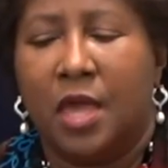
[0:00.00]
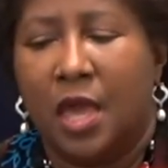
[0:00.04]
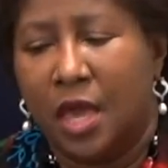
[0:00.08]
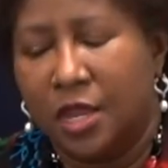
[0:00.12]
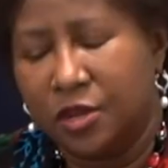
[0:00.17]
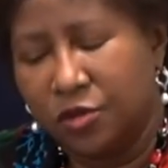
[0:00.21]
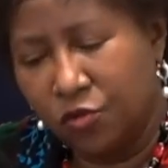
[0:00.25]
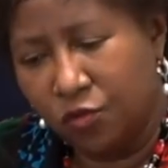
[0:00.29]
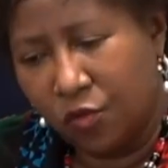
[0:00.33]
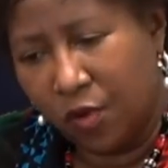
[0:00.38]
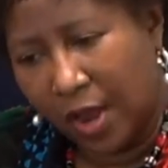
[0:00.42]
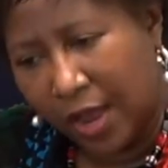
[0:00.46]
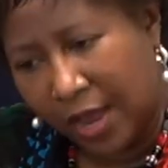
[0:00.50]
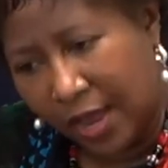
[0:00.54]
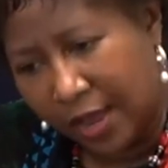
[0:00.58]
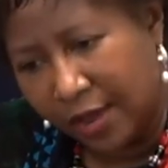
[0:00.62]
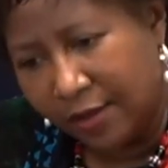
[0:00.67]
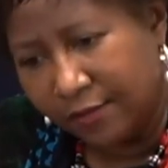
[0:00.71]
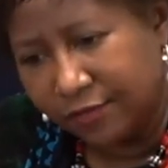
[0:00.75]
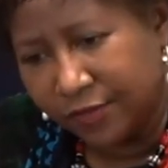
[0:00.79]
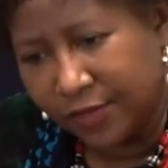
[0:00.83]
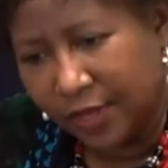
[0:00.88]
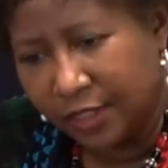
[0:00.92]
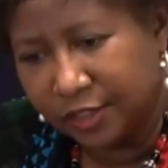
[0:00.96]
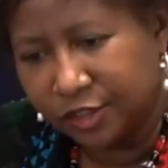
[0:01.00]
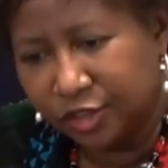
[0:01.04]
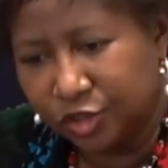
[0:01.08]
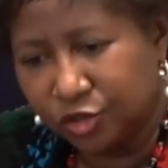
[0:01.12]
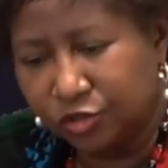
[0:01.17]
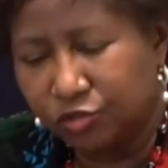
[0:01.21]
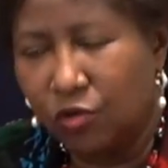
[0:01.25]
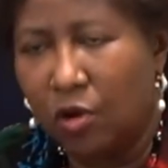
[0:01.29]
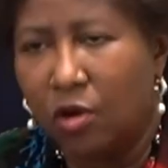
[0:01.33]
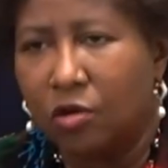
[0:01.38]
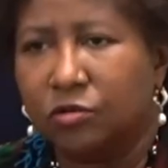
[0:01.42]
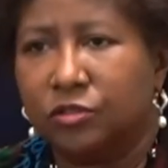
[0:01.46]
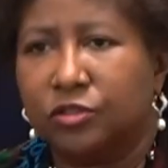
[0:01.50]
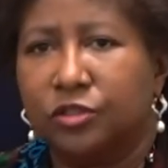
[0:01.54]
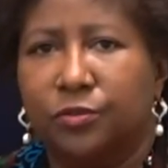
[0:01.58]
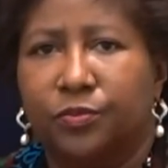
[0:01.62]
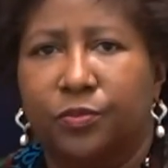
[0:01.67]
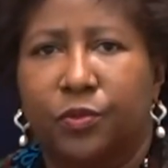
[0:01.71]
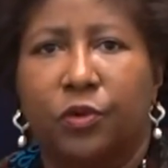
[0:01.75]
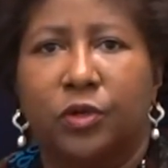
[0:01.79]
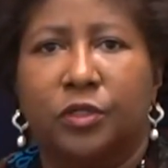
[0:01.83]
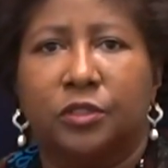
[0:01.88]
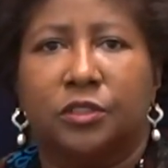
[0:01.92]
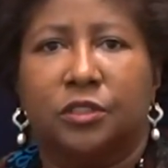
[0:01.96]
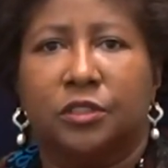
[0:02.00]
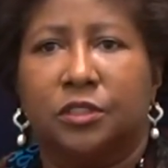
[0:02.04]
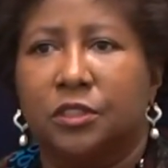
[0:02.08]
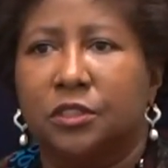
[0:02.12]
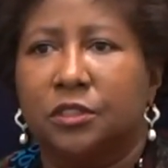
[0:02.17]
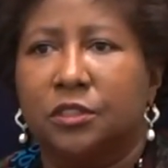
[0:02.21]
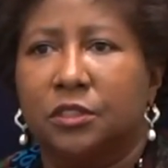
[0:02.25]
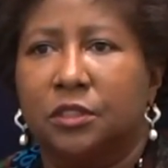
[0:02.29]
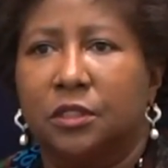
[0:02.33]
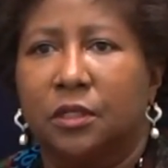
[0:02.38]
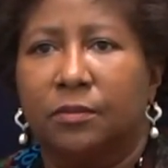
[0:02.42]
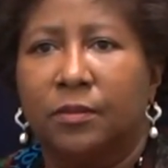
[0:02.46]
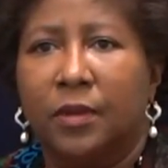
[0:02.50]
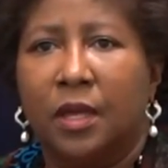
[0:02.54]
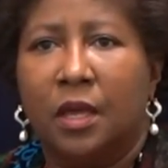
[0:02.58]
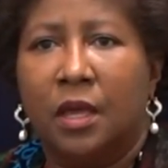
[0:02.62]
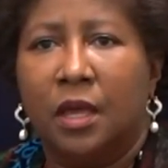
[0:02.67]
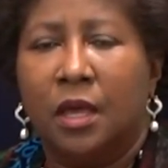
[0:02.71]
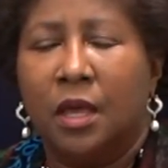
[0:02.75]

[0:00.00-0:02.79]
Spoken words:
and you have that strong support system,